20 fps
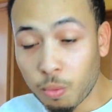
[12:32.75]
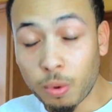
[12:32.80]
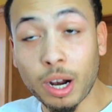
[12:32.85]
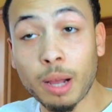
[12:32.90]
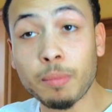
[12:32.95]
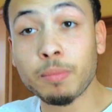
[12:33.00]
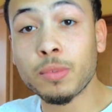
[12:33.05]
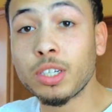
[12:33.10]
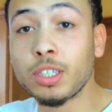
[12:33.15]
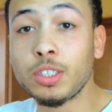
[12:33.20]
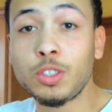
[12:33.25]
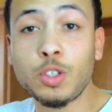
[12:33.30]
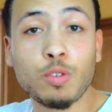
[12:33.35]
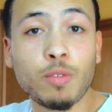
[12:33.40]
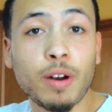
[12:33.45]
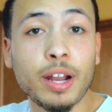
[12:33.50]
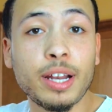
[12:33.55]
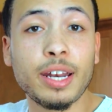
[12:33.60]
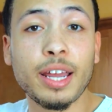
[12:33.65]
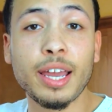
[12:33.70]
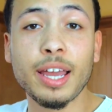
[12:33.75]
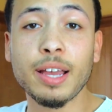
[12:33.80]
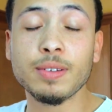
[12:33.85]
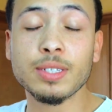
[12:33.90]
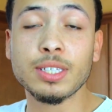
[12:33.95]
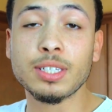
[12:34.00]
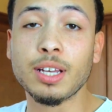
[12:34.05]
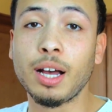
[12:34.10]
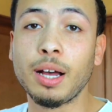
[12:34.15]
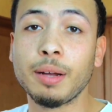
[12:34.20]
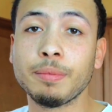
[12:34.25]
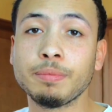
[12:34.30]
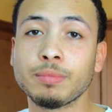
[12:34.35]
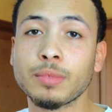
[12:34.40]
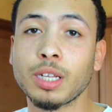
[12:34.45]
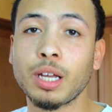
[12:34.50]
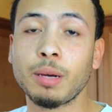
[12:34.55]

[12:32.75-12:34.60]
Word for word: what I'm gonna do right now is uh,